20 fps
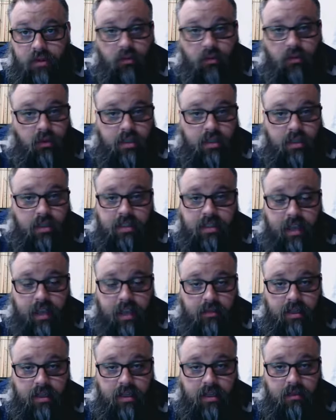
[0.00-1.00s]
or just type
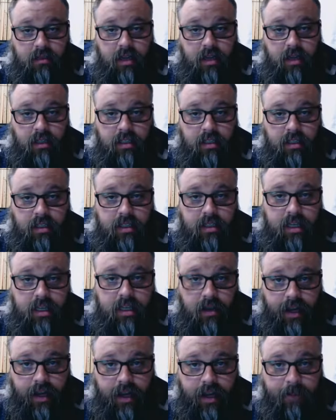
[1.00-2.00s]
it in directly into the
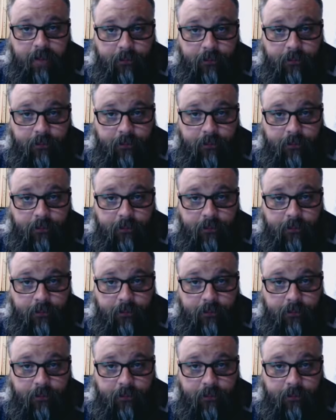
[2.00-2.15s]
internet,